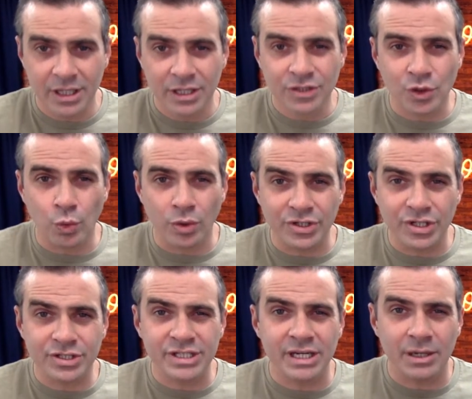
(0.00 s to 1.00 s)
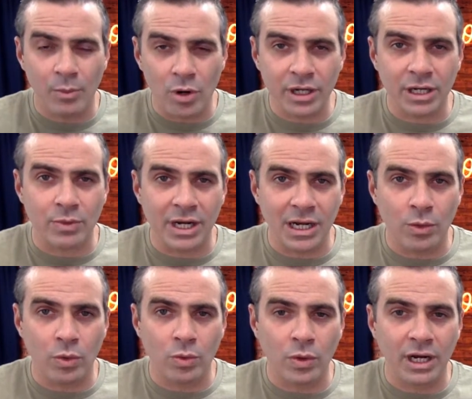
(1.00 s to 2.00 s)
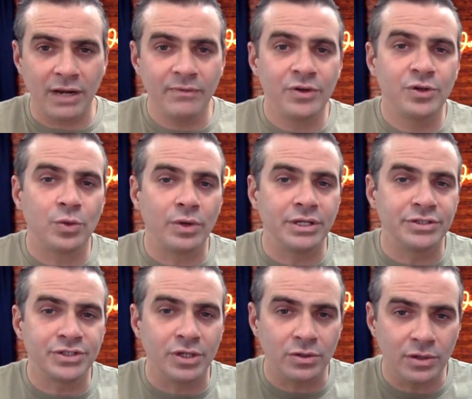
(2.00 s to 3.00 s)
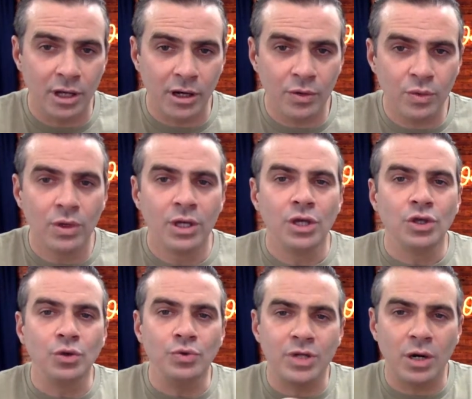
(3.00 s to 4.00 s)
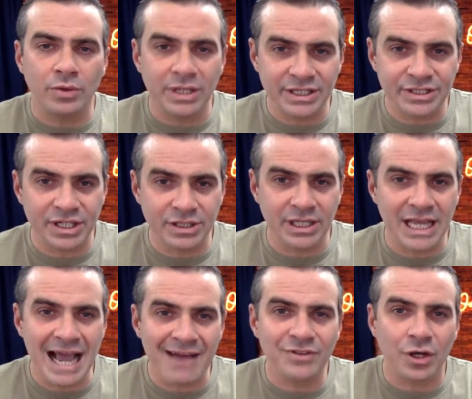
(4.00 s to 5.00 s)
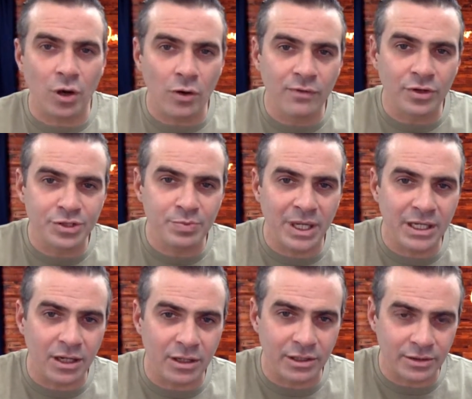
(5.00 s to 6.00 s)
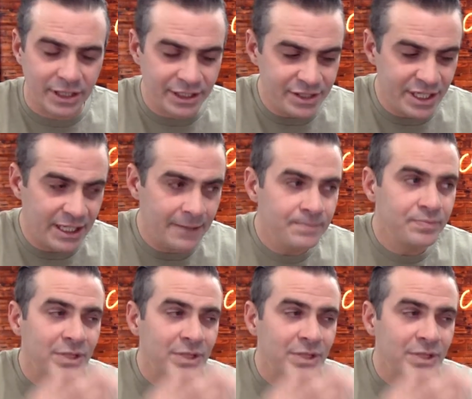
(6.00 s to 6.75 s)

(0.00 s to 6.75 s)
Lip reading: So we're just in a market right now where inventory is so low, you don't necessarily have to overspend on your listing.